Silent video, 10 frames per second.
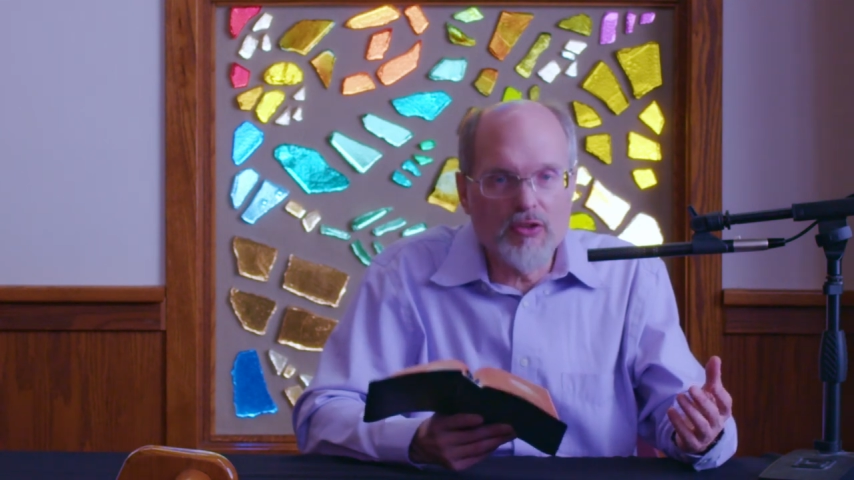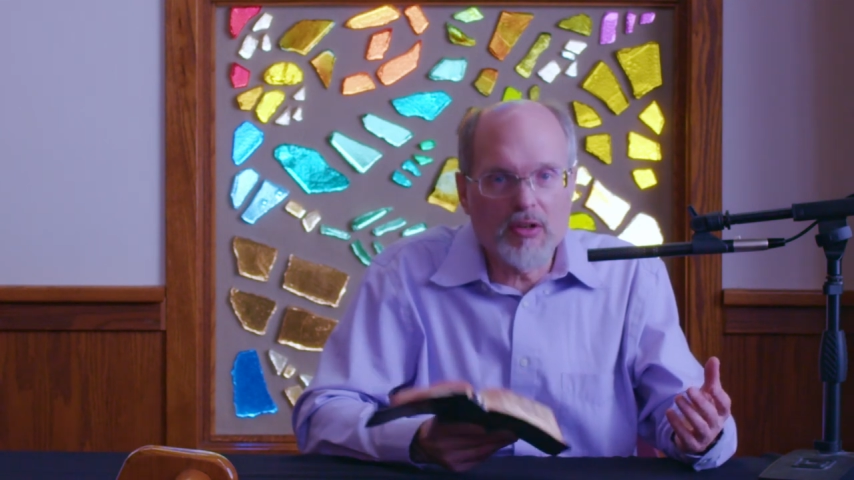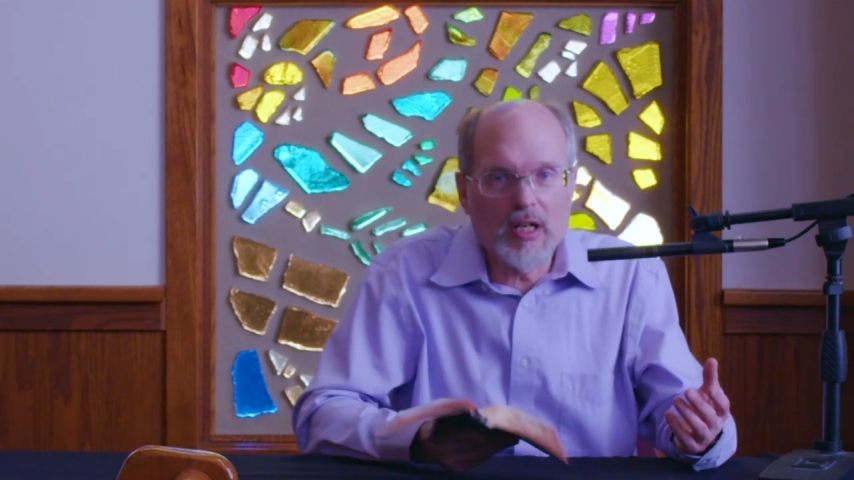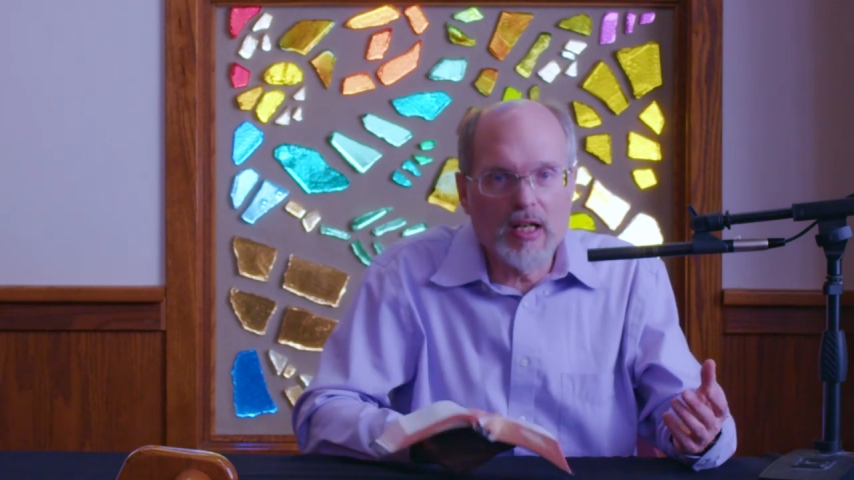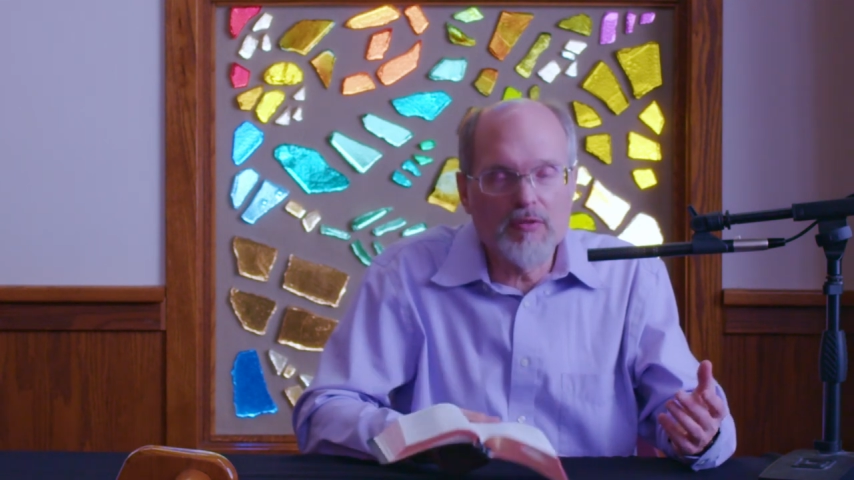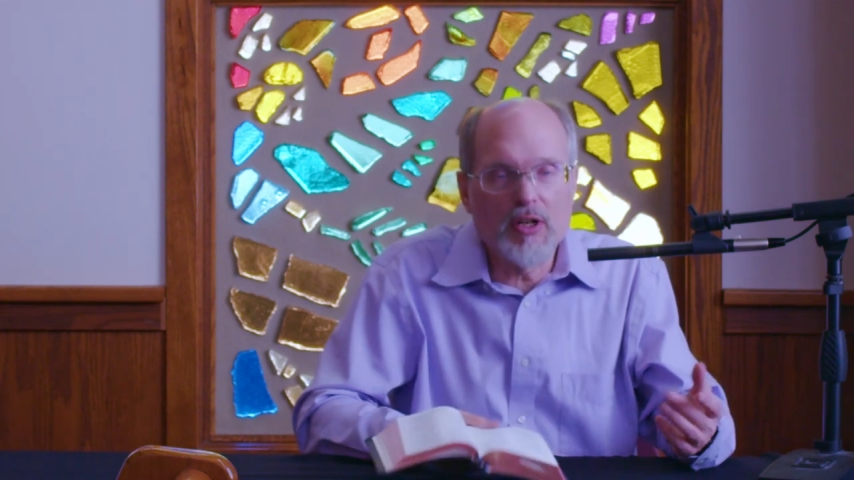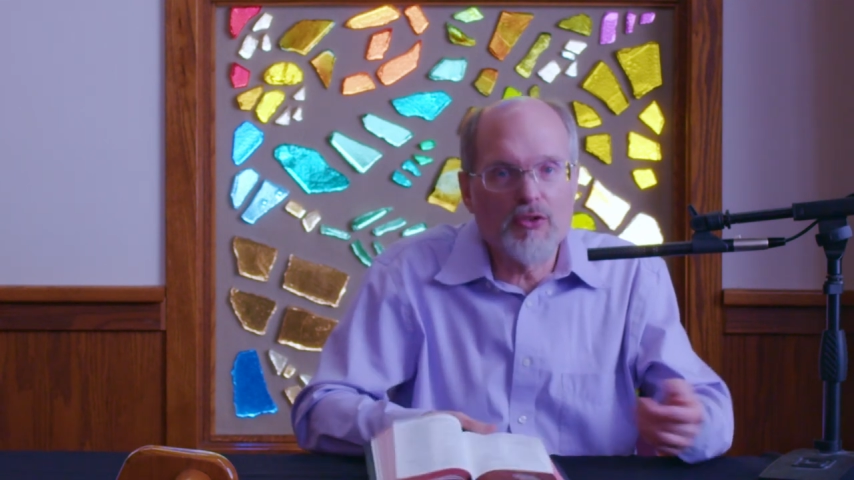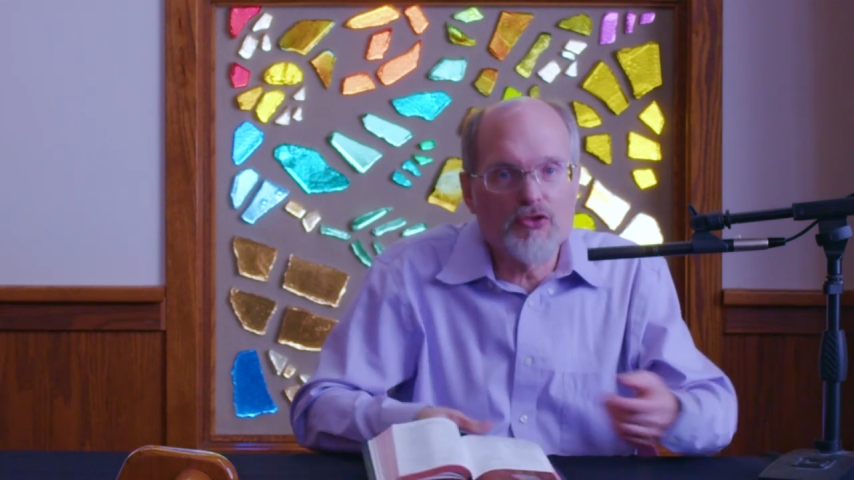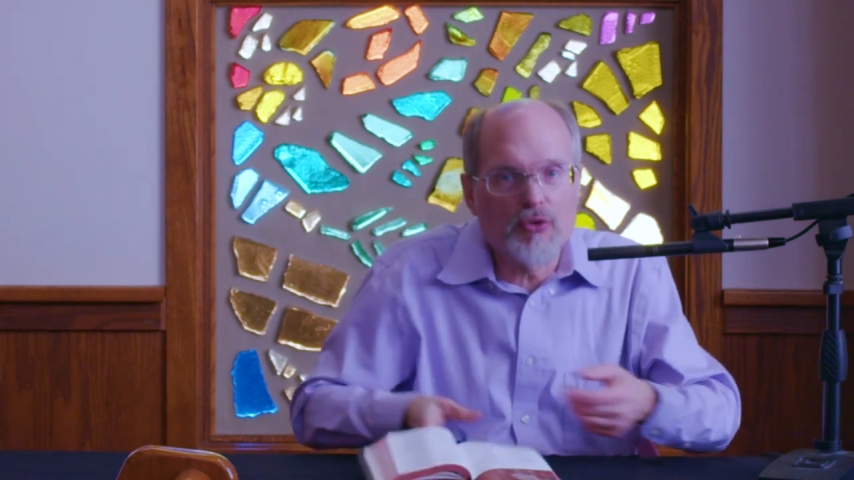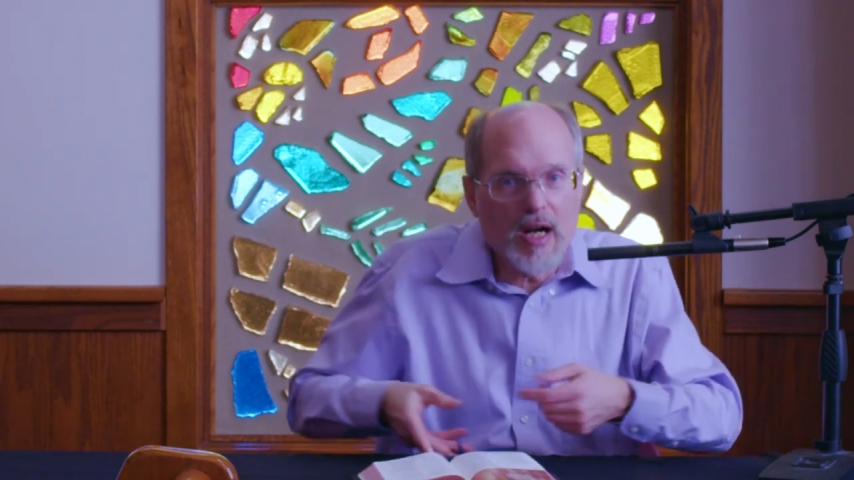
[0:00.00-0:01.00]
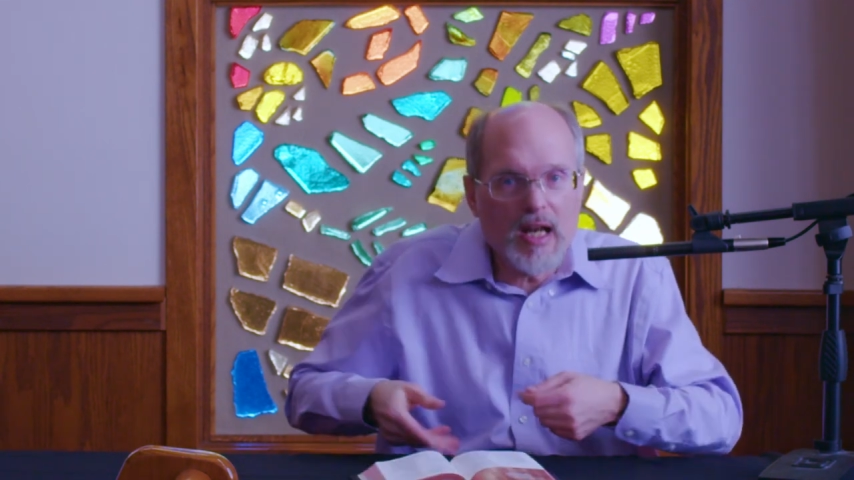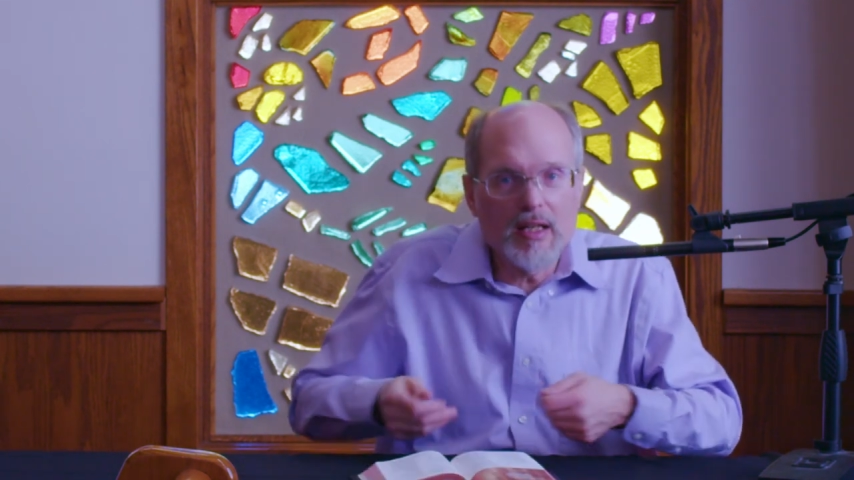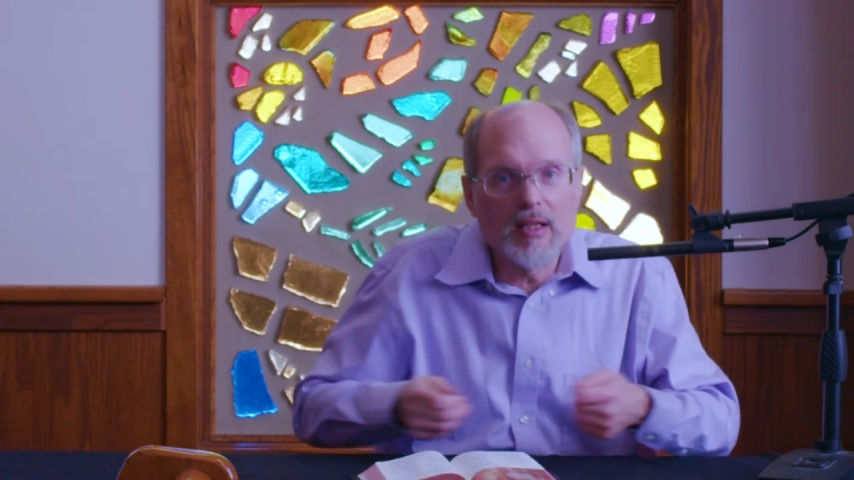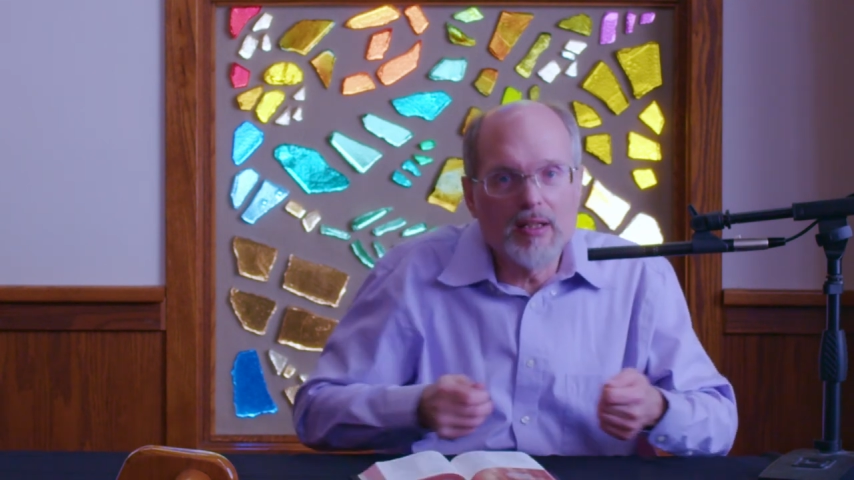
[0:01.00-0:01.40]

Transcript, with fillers: They're kind of, dragging